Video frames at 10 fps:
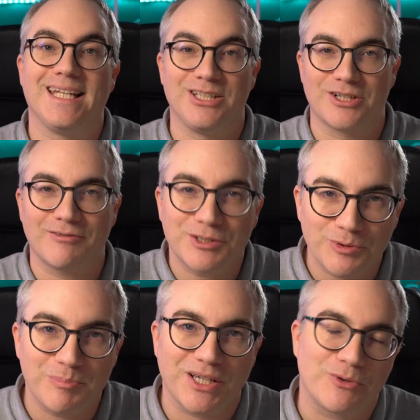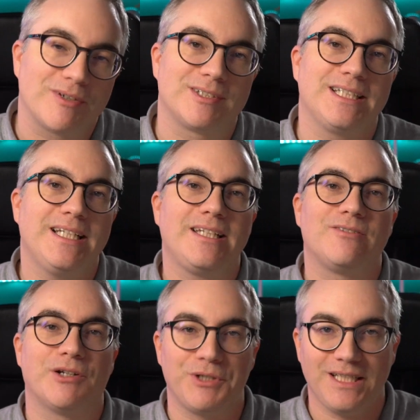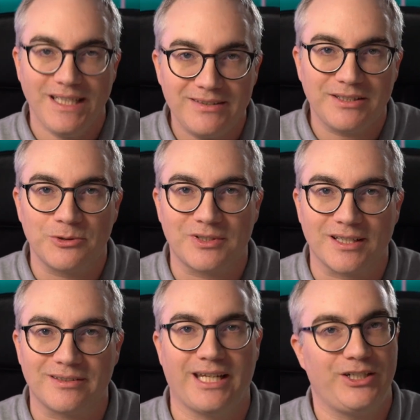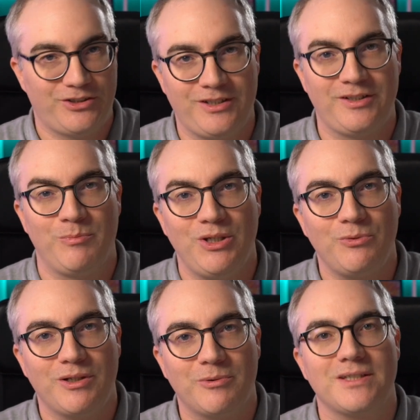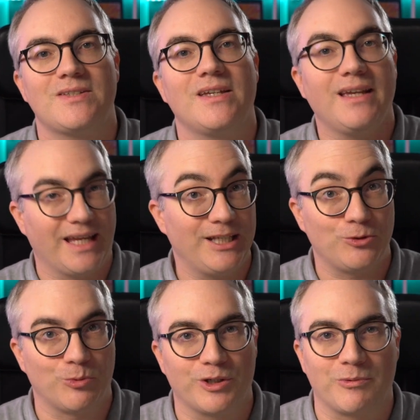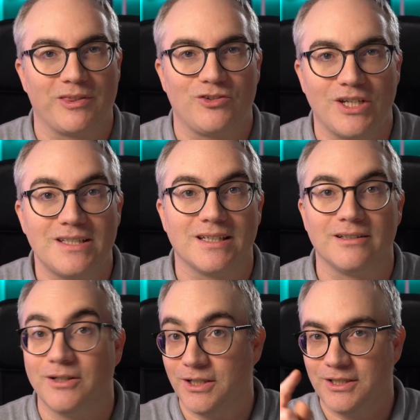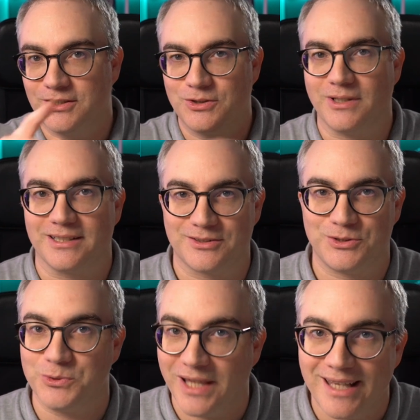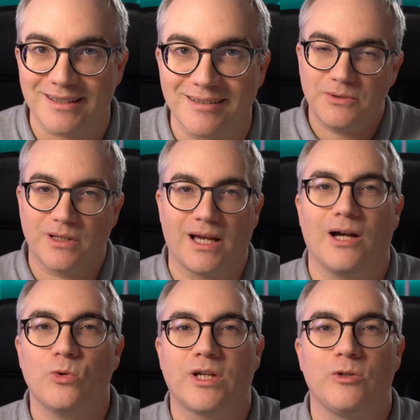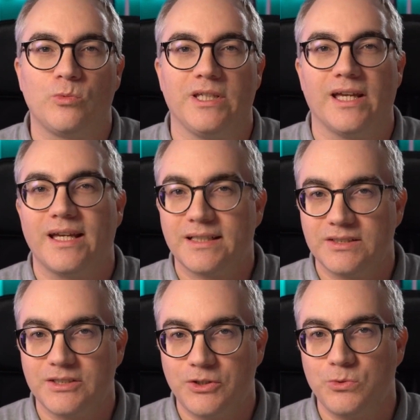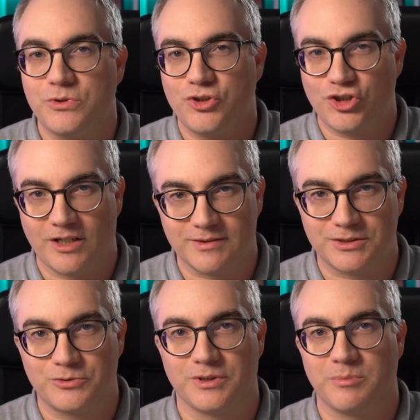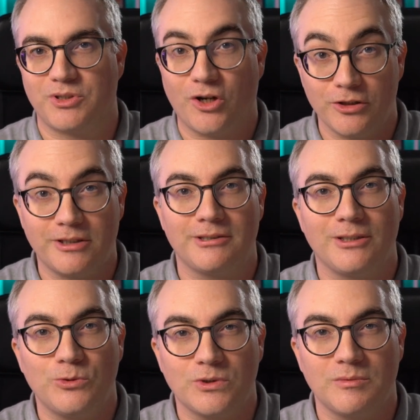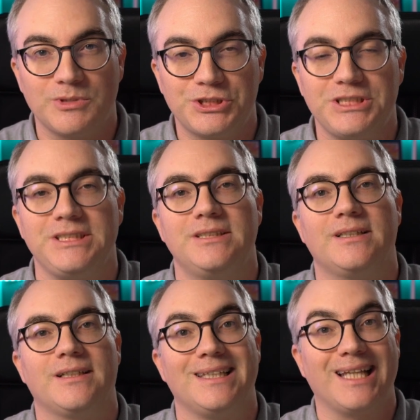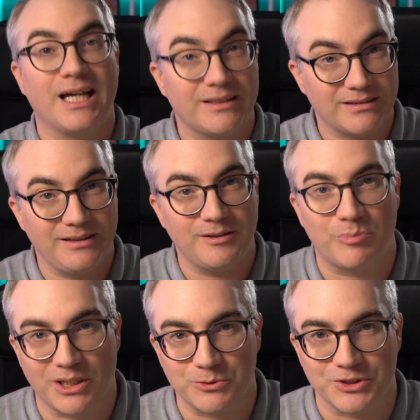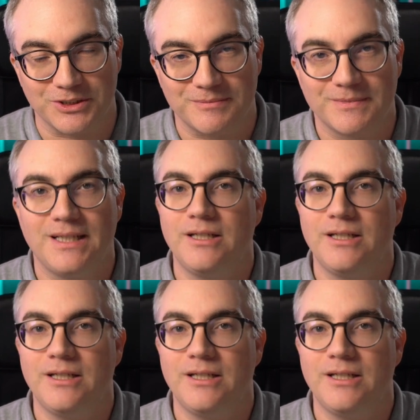In JavaScript, however, it is very easy to send HTTP requests and to work with JSON. So let's do that. How can we execute JavaScript on our local machine, not in a browser?